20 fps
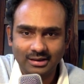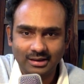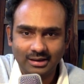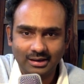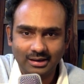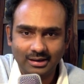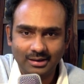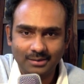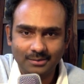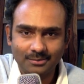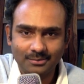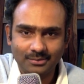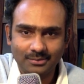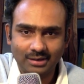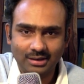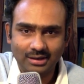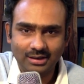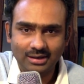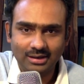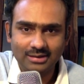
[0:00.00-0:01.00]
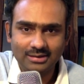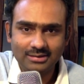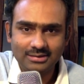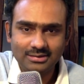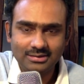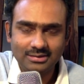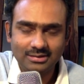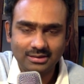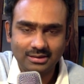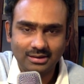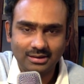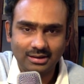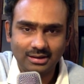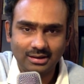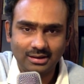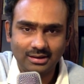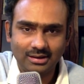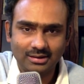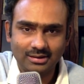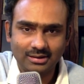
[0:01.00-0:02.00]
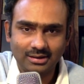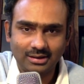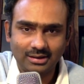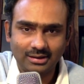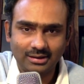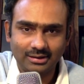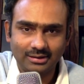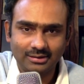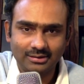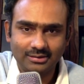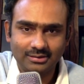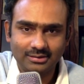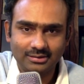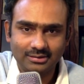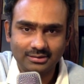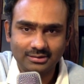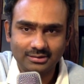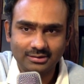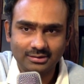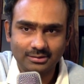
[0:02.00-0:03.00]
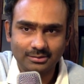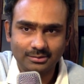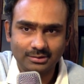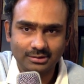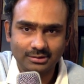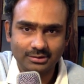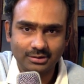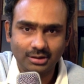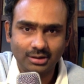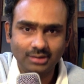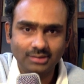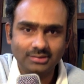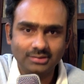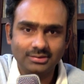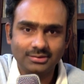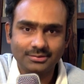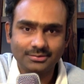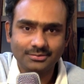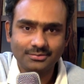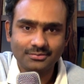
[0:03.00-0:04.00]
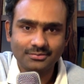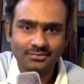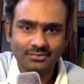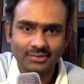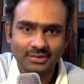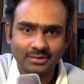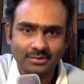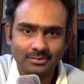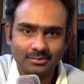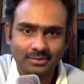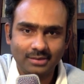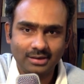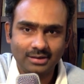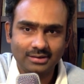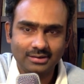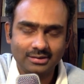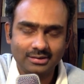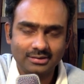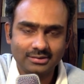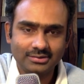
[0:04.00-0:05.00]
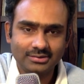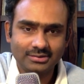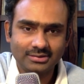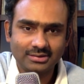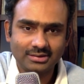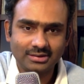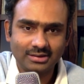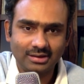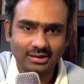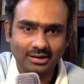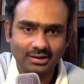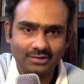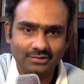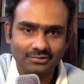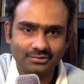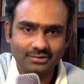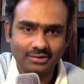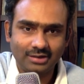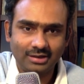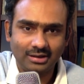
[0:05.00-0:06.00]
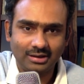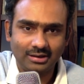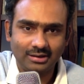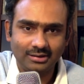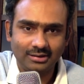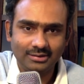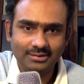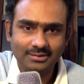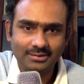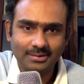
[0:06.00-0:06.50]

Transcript: m i r i double dot minus fi